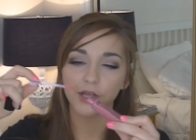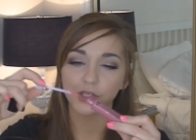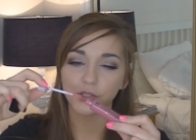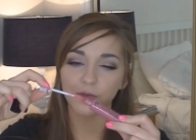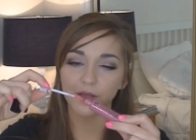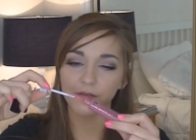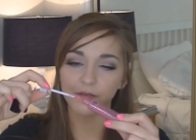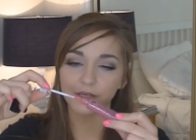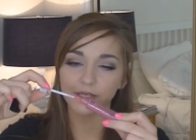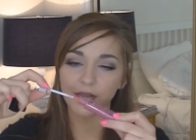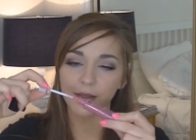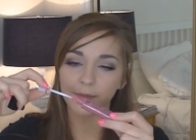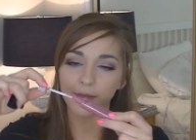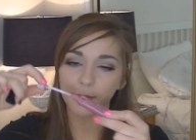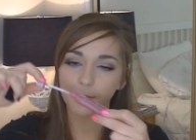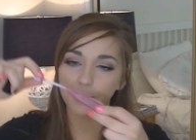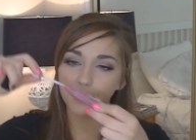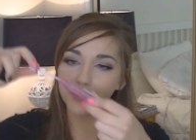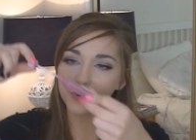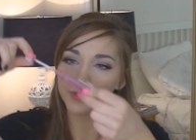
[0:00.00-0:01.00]
So every time
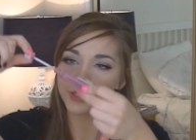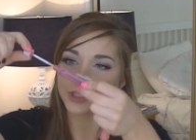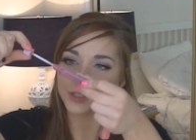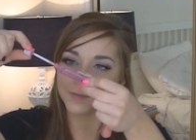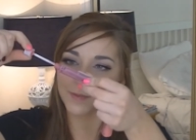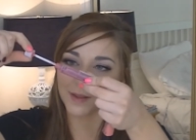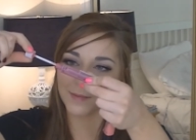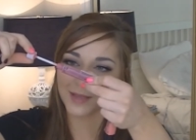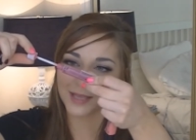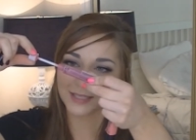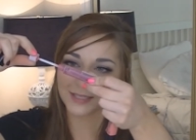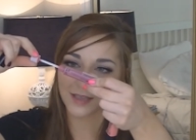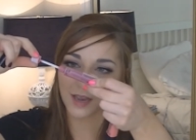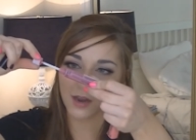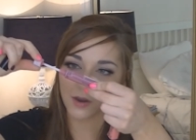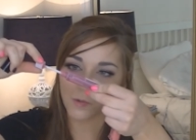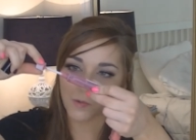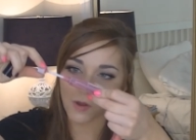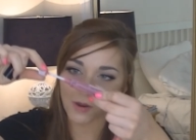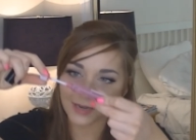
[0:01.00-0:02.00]
I push my
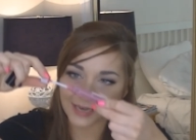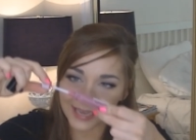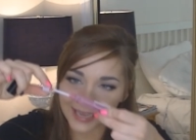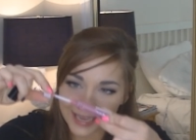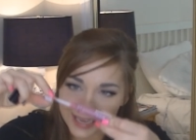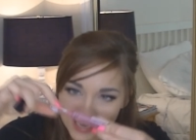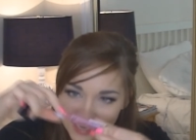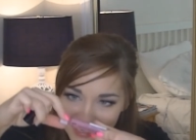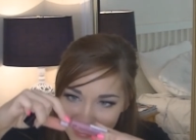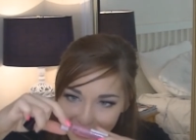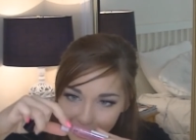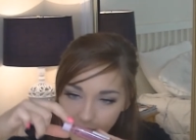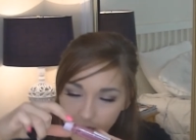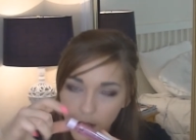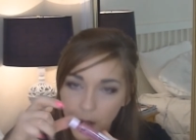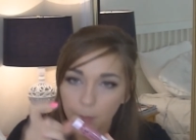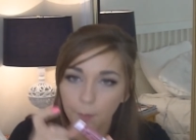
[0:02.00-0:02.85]
mascara wand in,